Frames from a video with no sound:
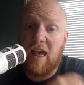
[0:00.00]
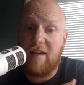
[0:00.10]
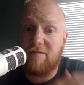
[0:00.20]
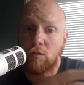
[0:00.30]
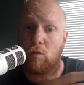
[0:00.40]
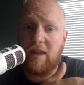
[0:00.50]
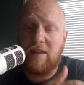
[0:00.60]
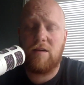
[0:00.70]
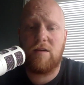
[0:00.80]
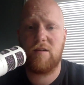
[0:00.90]
Every
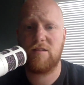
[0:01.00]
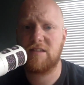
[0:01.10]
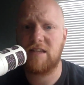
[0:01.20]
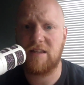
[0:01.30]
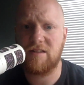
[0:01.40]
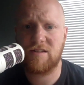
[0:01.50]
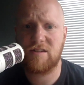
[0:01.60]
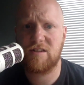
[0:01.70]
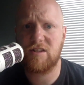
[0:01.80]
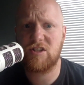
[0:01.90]
week
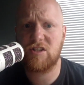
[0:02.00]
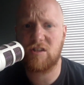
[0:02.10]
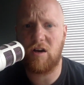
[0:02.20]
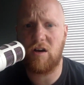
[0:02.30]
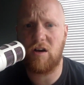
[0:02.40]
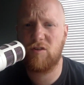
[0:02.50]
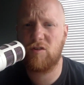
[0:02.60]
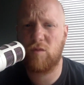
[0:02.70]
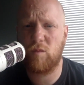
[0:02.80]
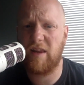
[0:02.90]
since the start of
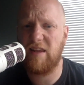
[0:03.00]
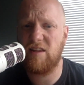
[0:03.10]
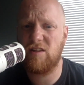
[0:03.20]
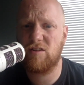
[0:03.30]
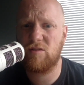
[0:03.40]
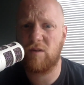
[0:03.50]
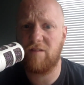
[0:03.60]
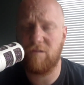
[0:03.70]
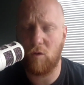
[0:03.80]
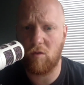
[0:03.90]

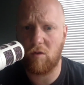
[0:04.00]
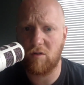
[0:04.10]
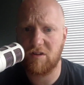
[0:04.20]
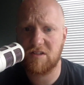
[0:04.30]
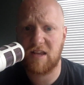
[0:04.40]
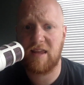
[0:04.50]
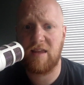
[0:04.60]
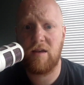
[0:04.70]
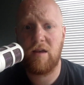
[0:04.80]
2024, I want to say,